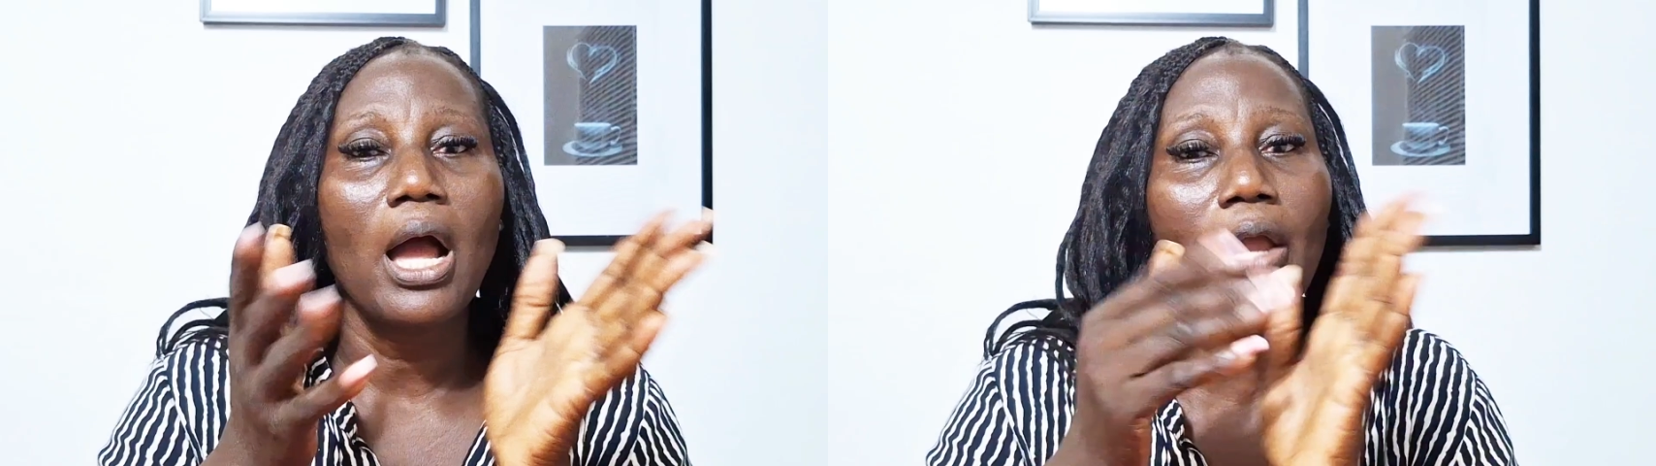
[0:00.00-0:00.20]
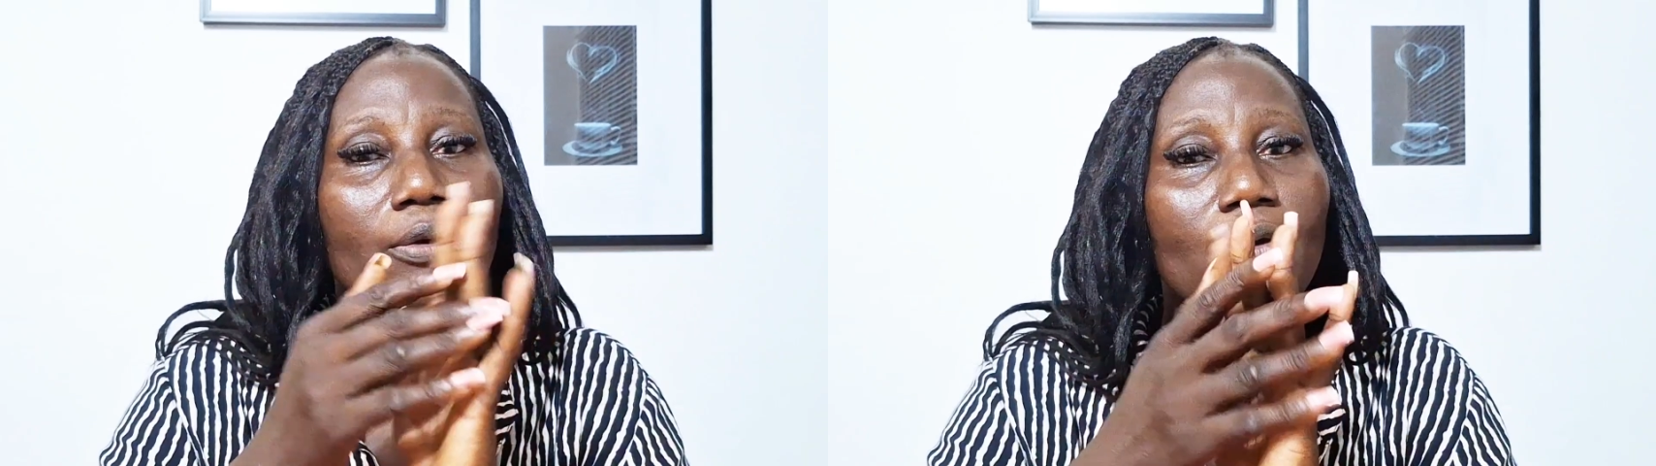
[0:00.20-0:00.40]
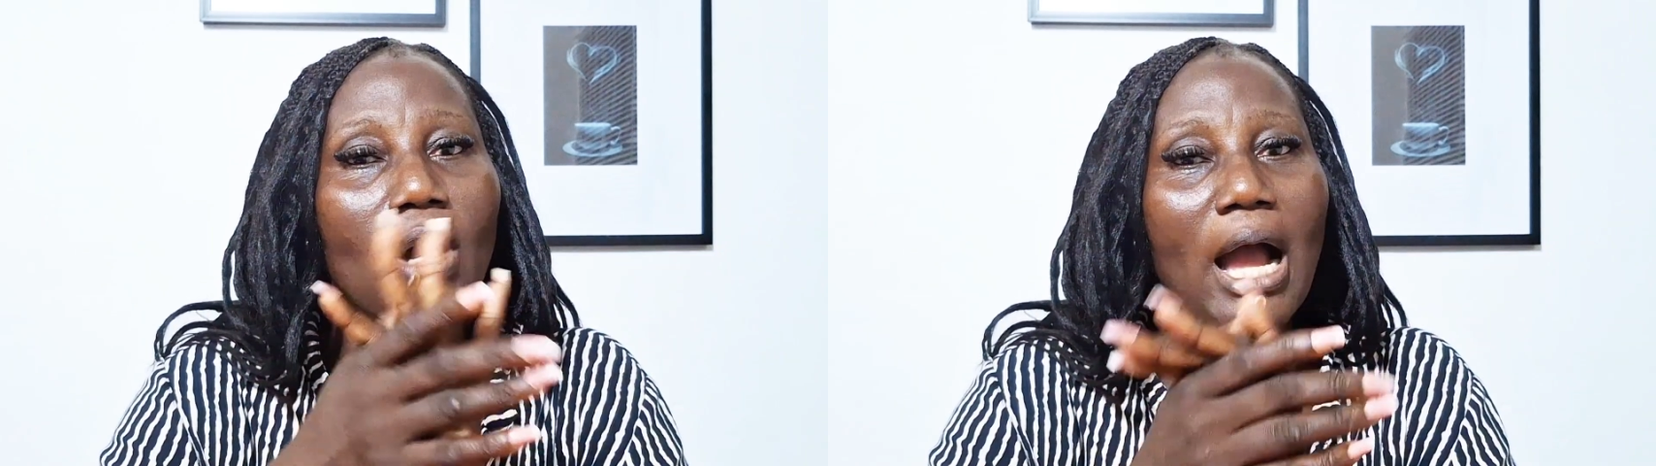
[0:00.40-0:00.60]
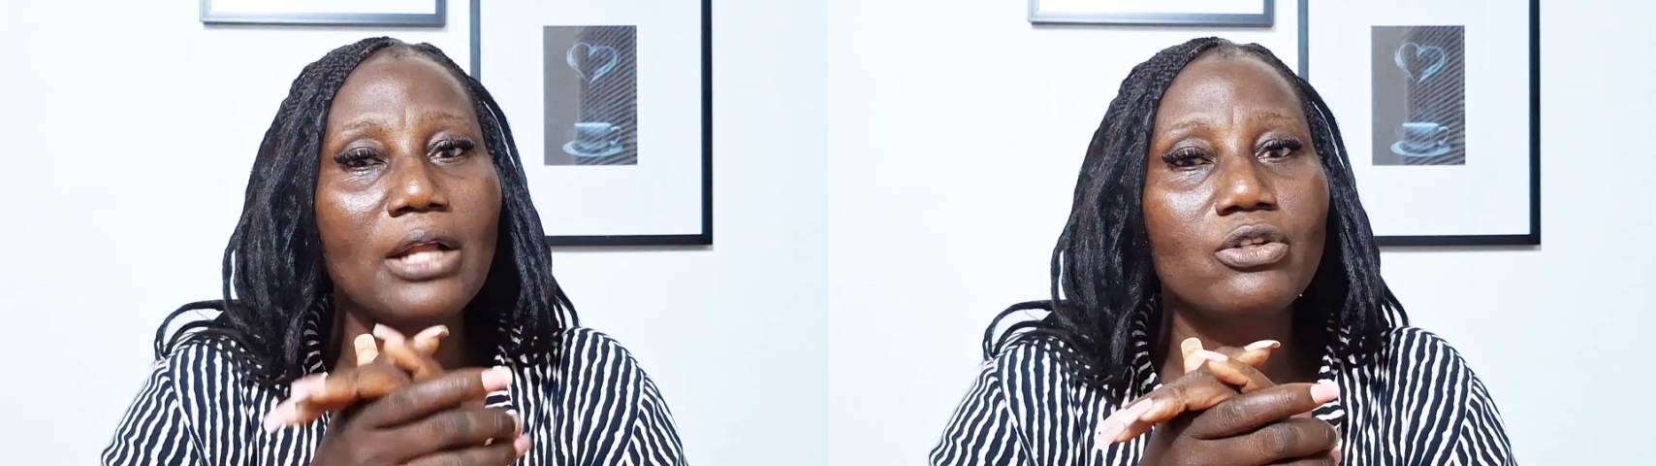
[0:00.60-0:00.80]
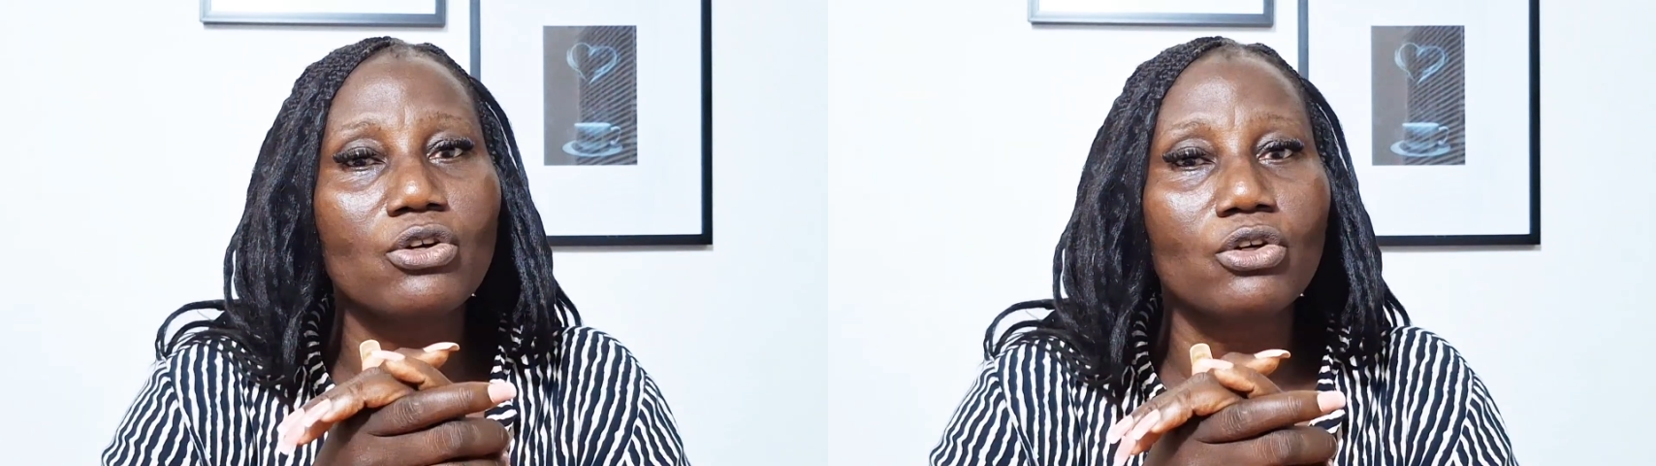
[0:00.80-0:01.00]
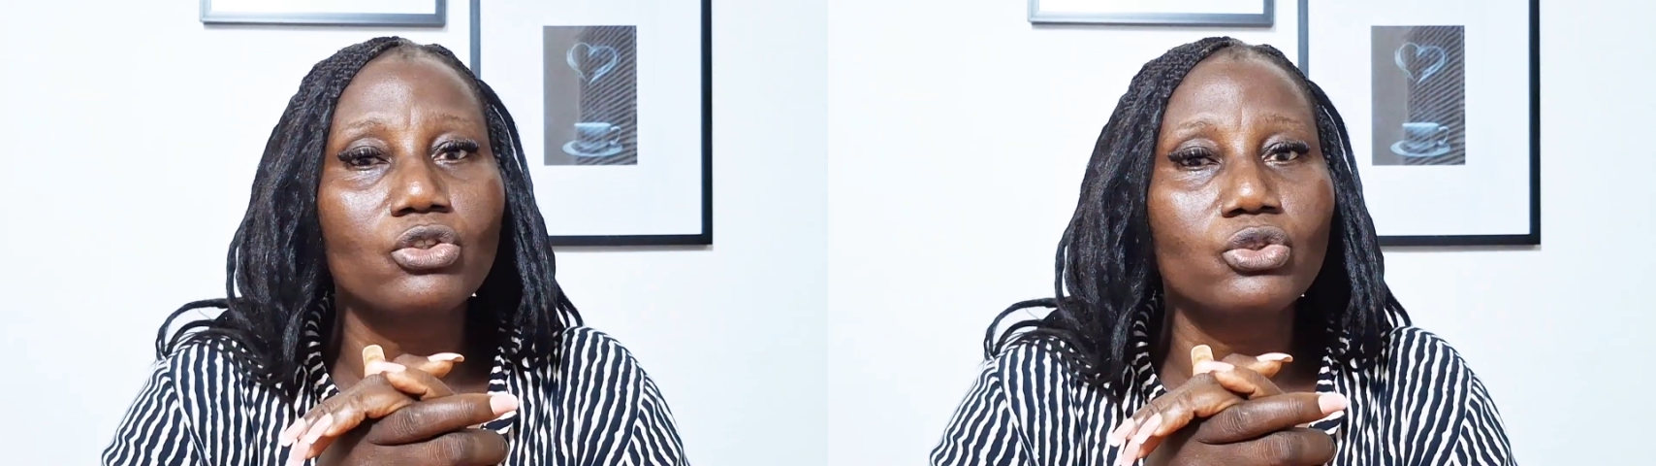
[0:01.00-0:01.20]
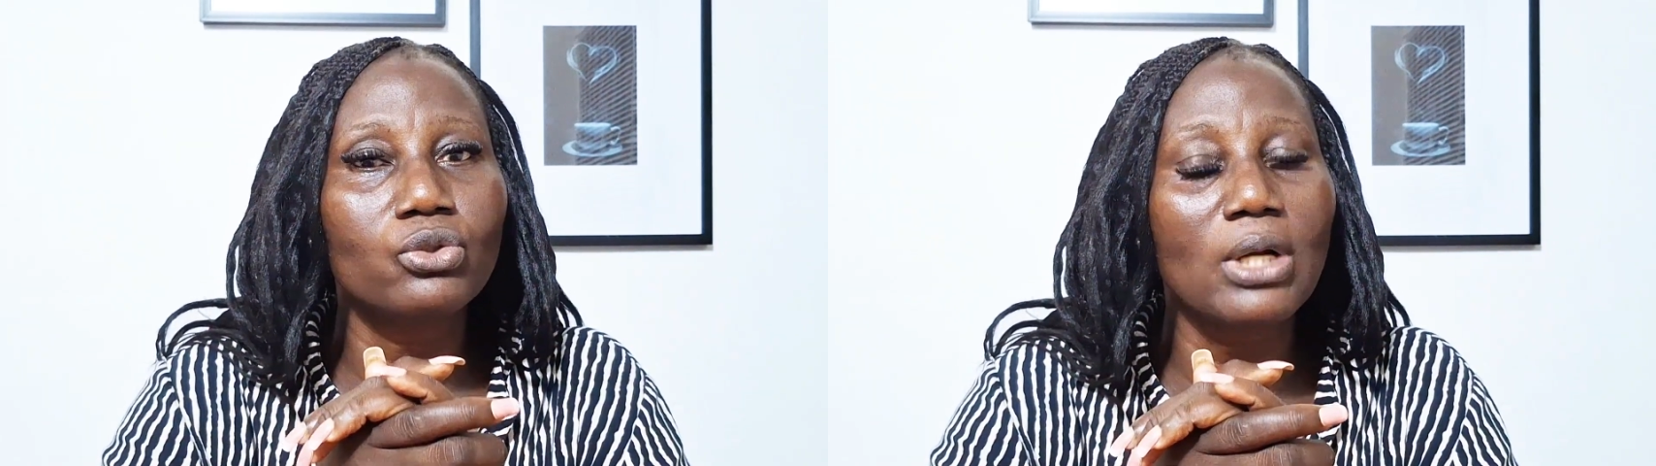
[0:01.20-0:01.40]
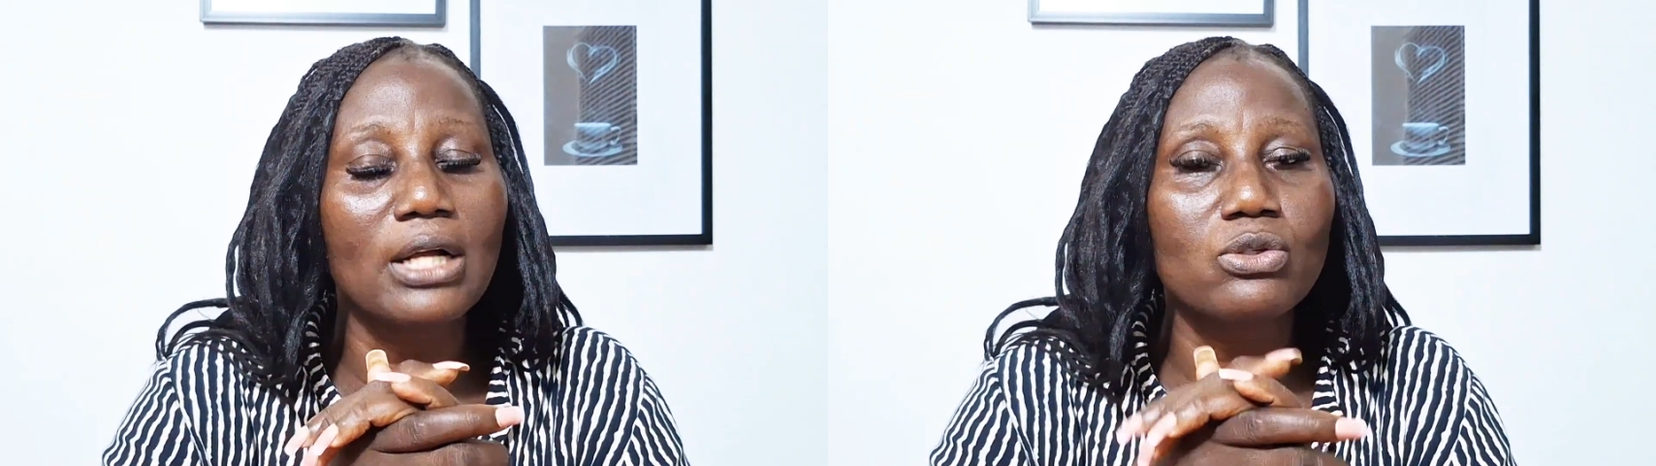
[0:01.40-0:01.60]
and you add your sugar